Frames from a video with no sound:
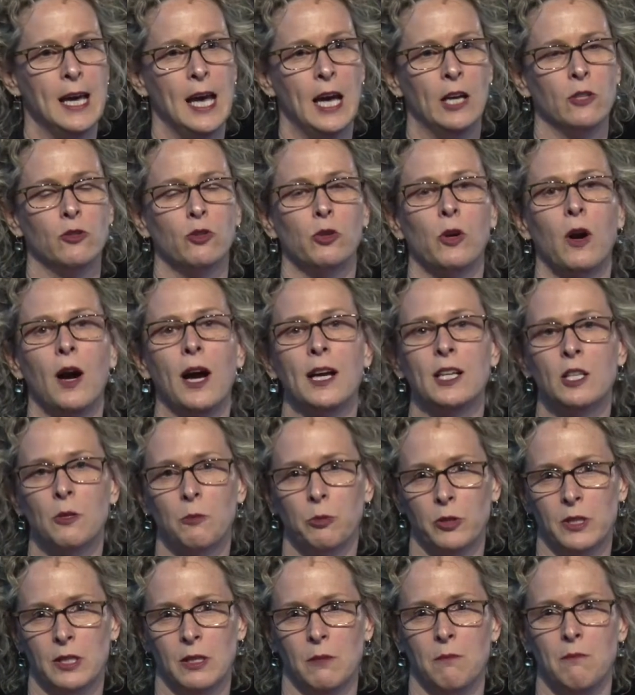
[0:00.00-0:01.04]
and trying to
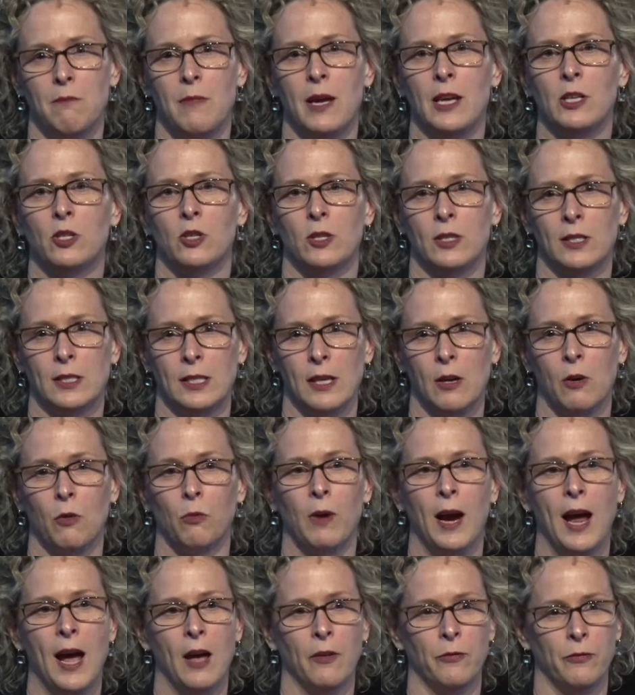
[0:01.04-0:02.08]
put some measures
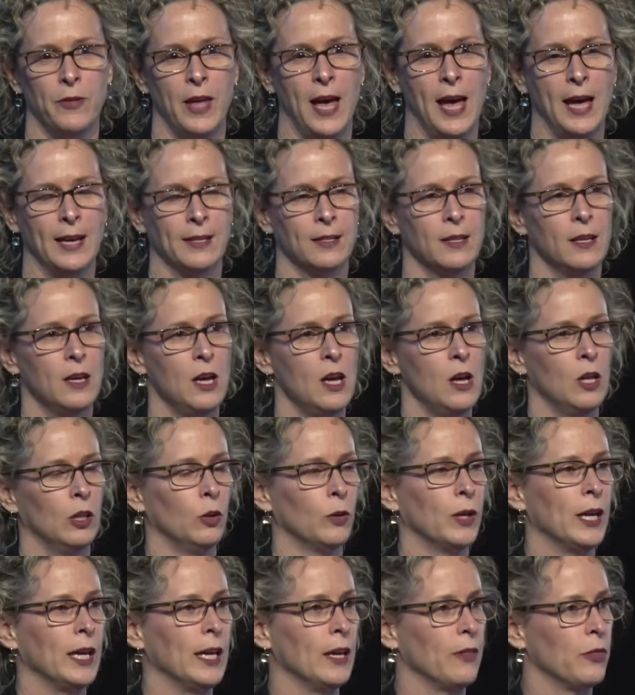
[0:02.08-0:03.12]
around that,
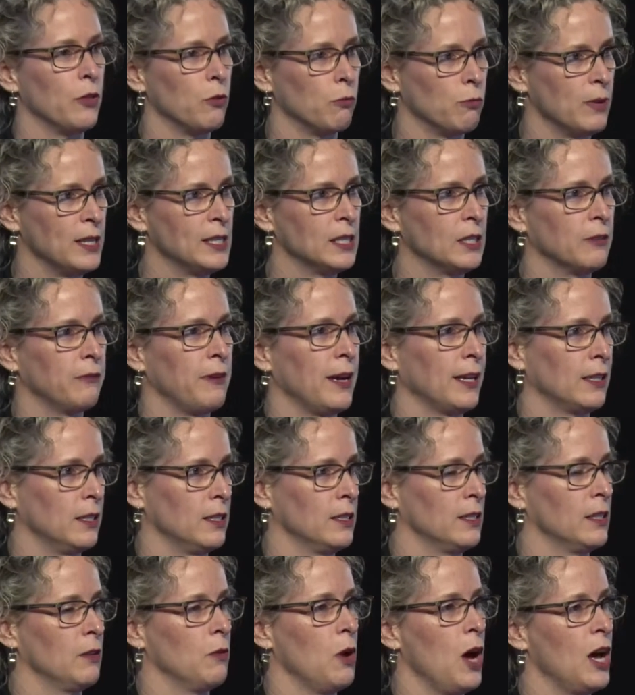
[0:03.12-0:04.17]
looking at the risk
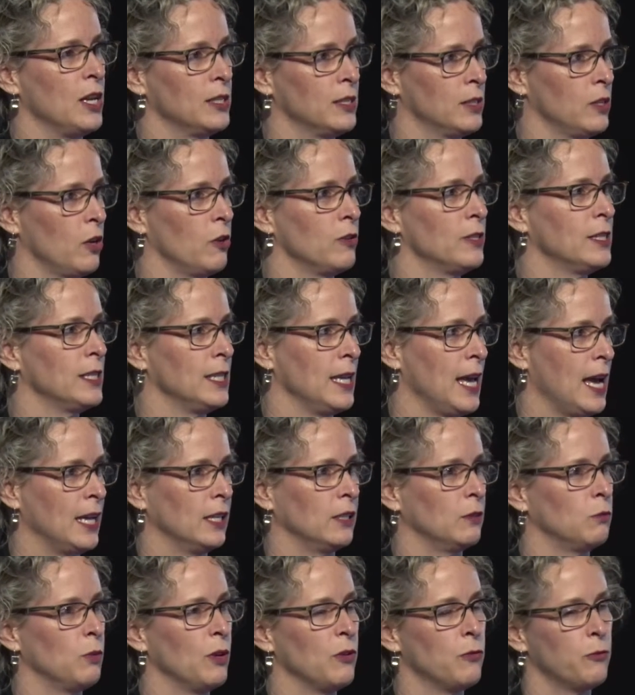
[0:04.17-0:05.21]
factors
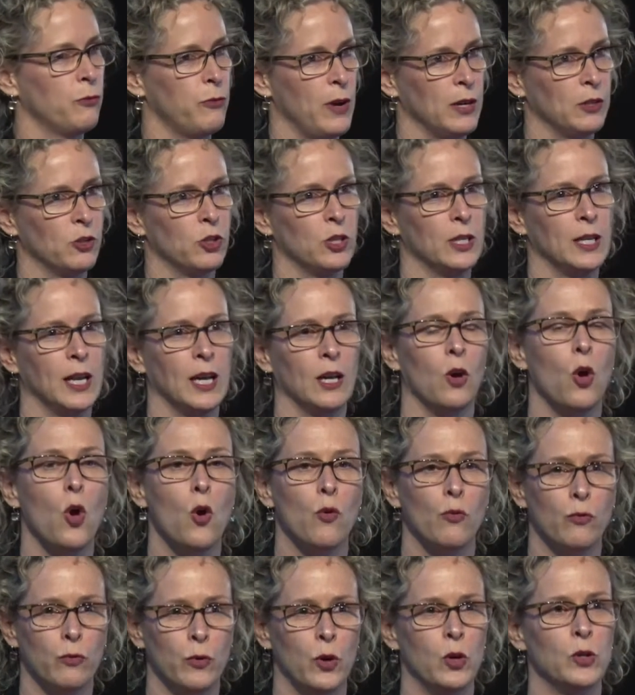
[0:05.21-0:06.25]
associated with functioning
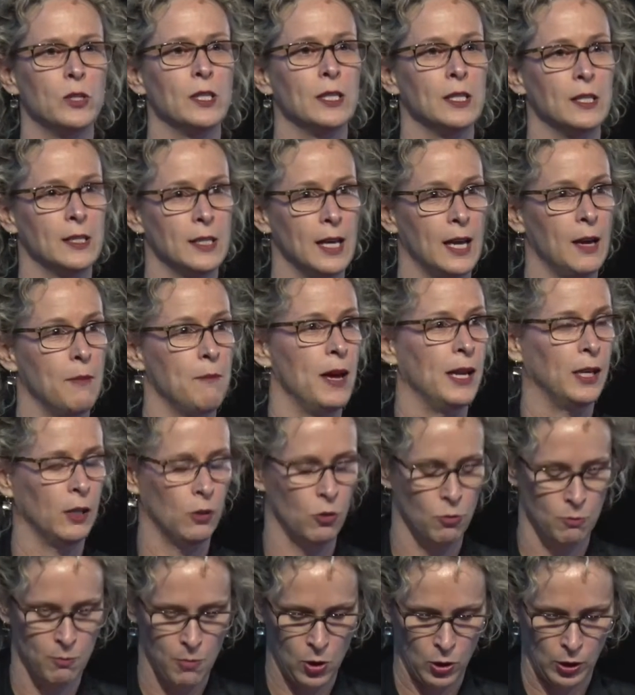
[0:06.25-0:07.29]
versus a
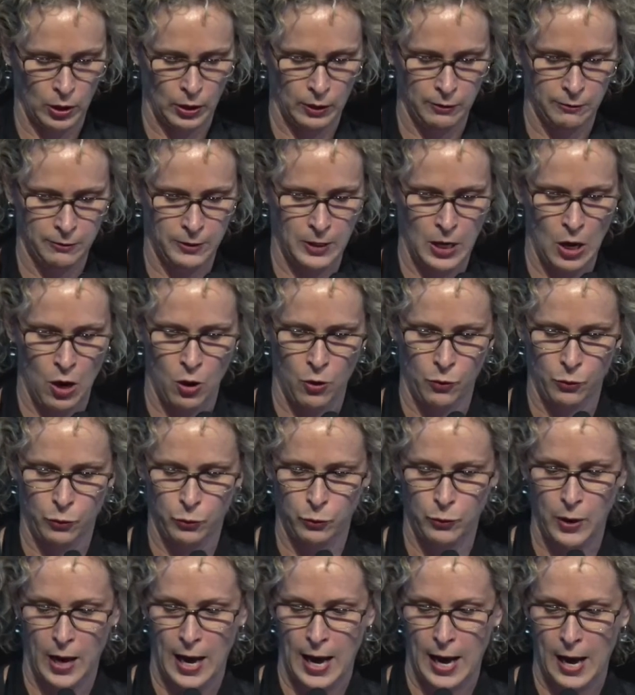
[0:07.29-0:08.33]
medical model
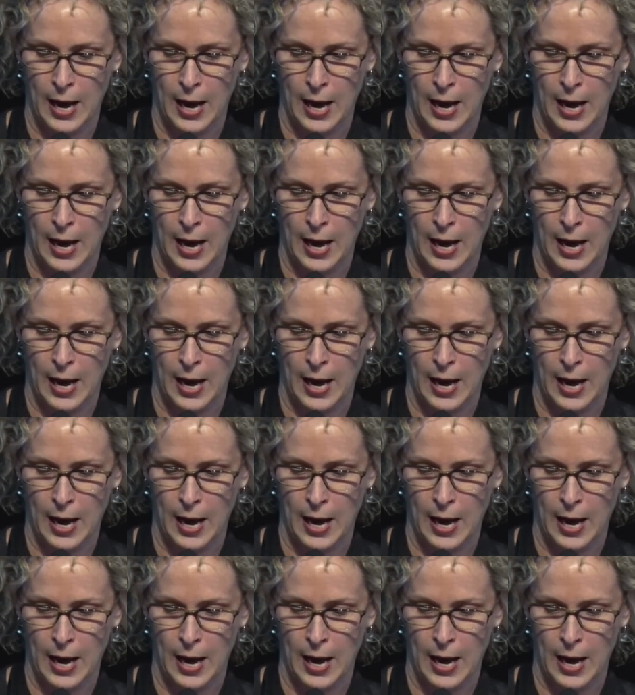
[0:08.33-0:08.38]
of